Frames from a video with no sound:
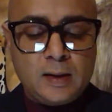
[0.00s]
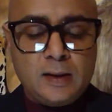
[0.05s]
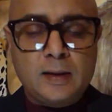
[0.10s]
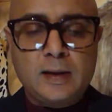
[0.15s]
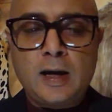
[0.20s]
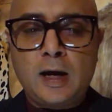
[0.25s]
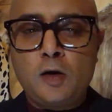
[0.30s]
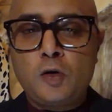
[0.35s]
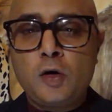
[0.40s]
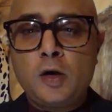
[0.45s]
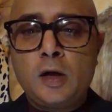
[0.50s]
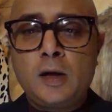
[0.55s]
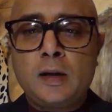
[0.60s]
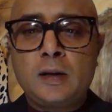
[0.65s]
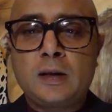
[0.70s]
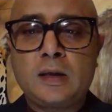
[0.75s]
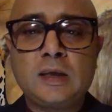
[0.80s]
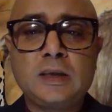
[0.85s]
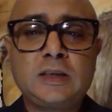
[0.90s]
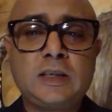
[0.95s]
Now,
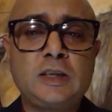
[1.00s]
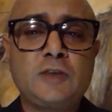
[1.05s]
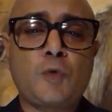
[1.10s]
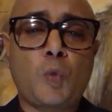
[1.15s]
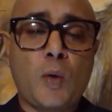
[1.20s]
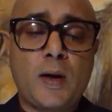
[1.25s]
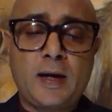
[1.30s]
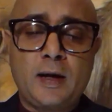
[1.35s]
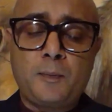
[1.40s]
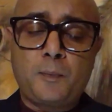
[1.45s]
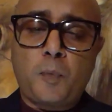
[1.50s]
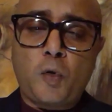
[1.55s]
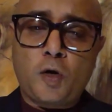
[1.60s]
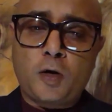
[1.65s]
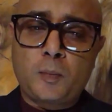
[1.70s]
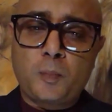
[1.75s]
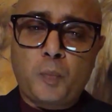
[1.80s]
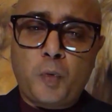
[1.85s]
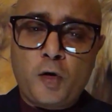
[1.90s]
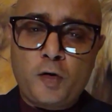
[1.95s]
this is quite an
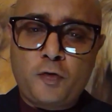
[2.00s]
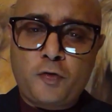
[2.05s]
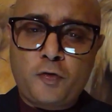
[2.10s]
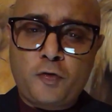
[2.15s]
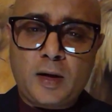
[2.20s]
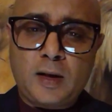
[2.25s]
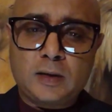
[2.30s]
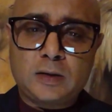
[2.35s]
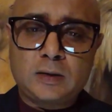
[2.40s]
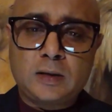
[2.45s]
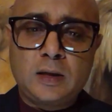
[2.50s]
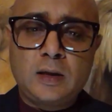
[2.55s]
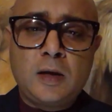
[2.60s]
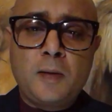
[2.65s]
important point for us,